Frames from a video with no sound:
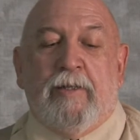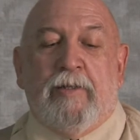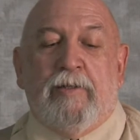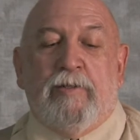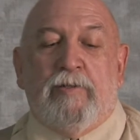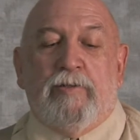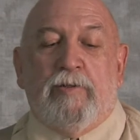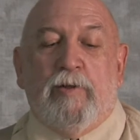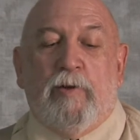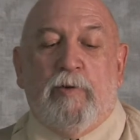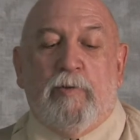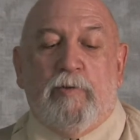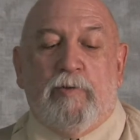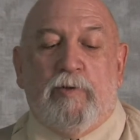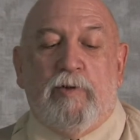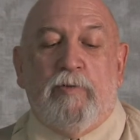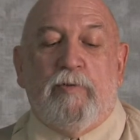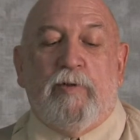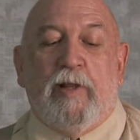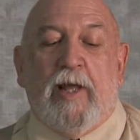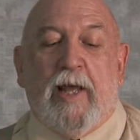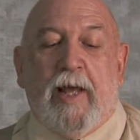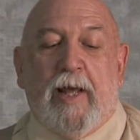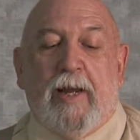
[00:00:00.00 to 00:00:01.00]
So
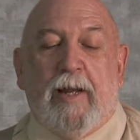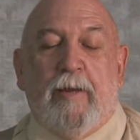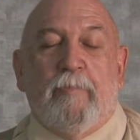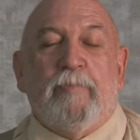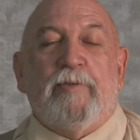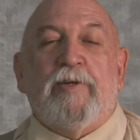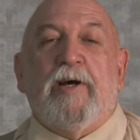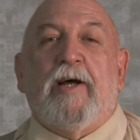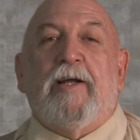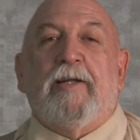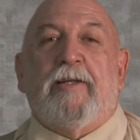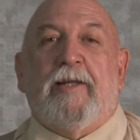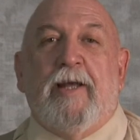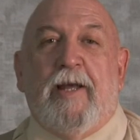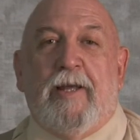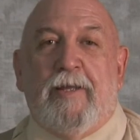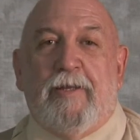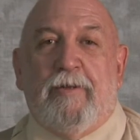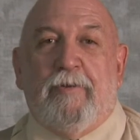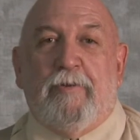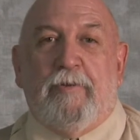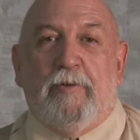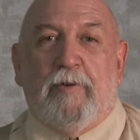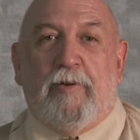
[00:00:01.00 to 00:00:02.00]
do that. I'm John
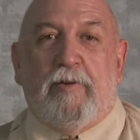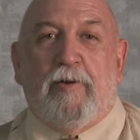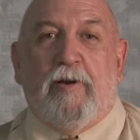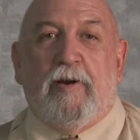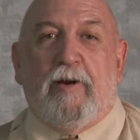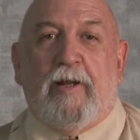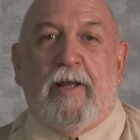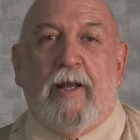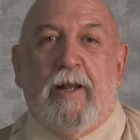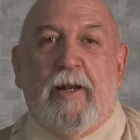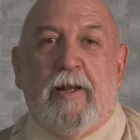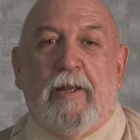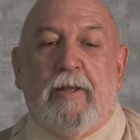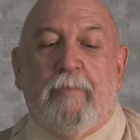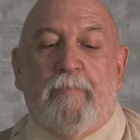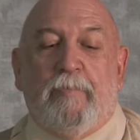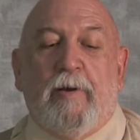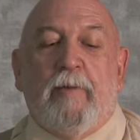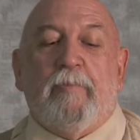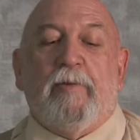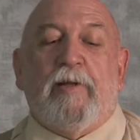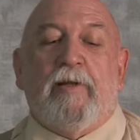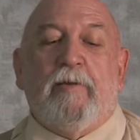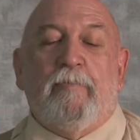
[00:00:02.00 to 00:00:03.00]
Cahill, your Clark County
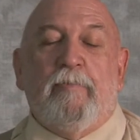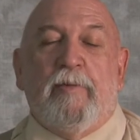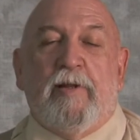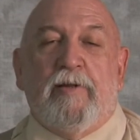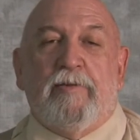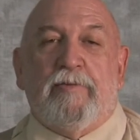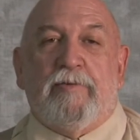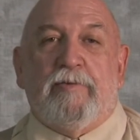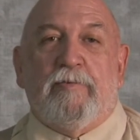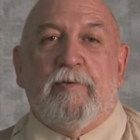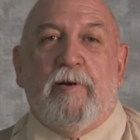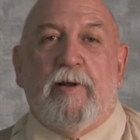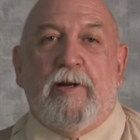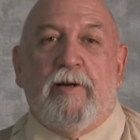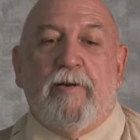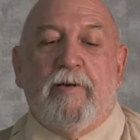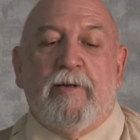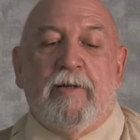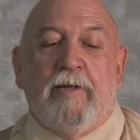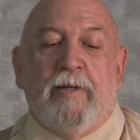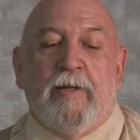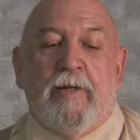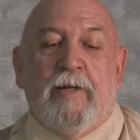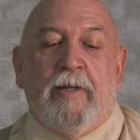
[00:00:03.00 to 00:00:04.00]
Public
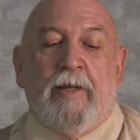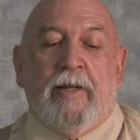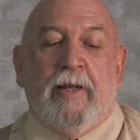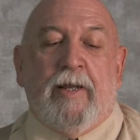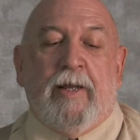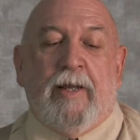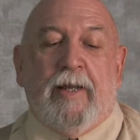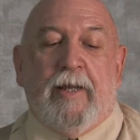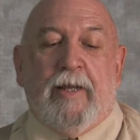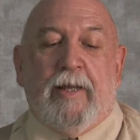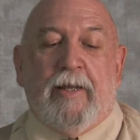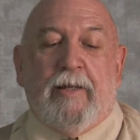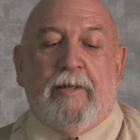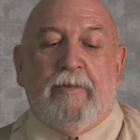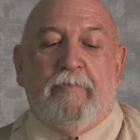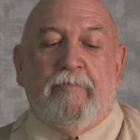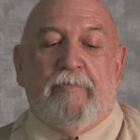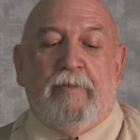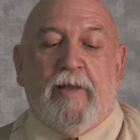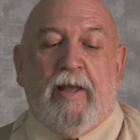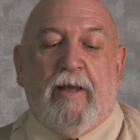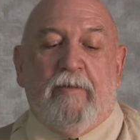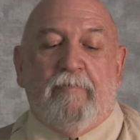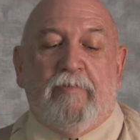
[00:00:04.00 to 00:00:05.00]
Administrator, and
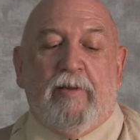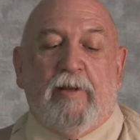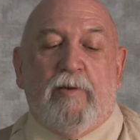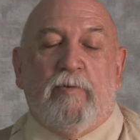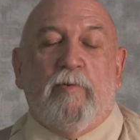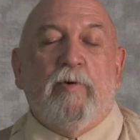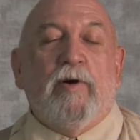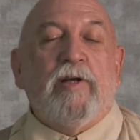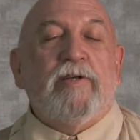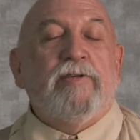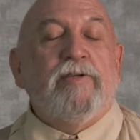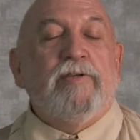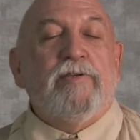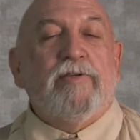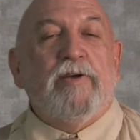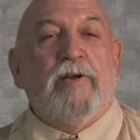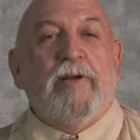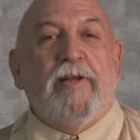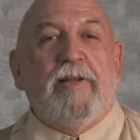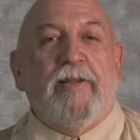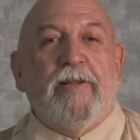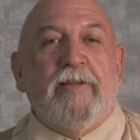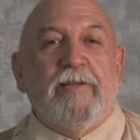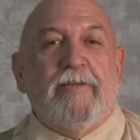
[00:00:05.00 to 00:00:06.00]
if you have any questions
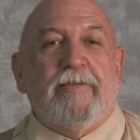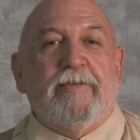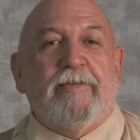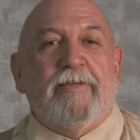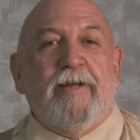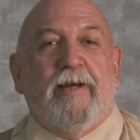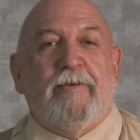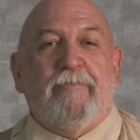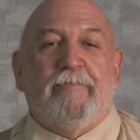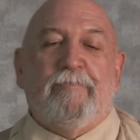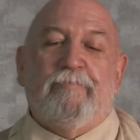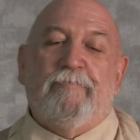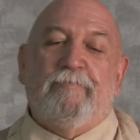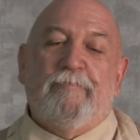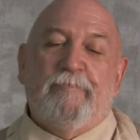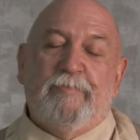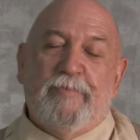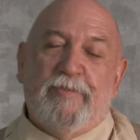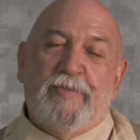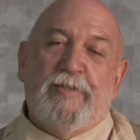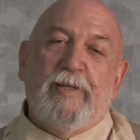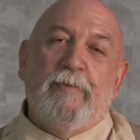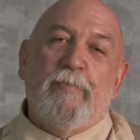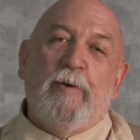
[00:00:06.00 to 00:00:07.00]
on any of this stuff,
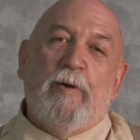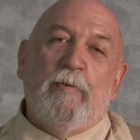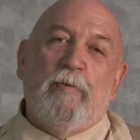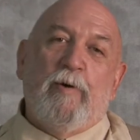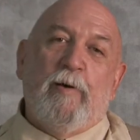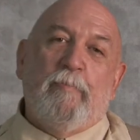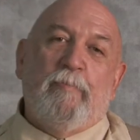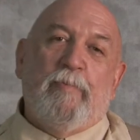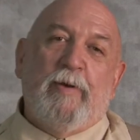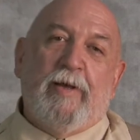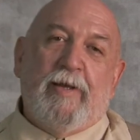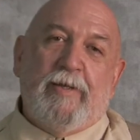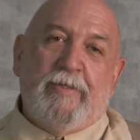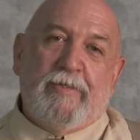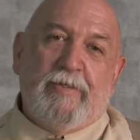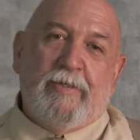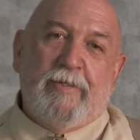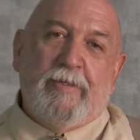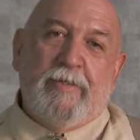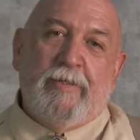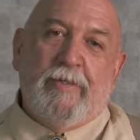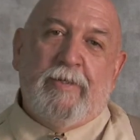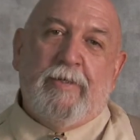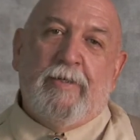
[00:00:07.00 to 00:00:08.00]
see my webpage,
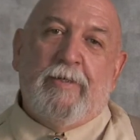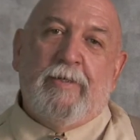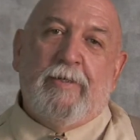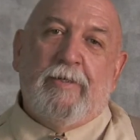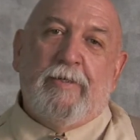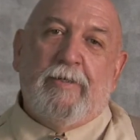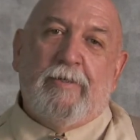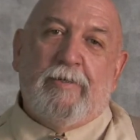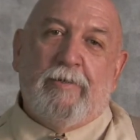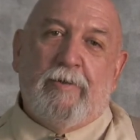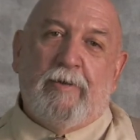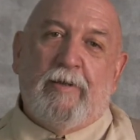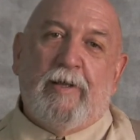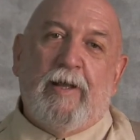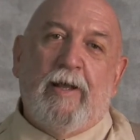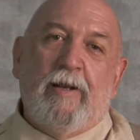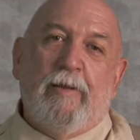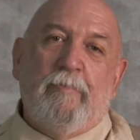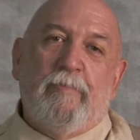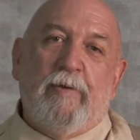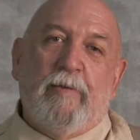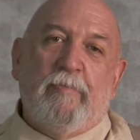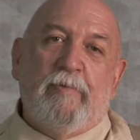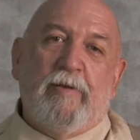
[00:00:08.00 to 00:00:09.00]
Clark
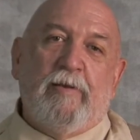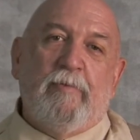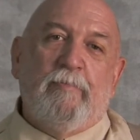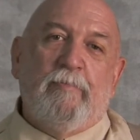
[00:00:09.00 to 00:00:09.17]
County Public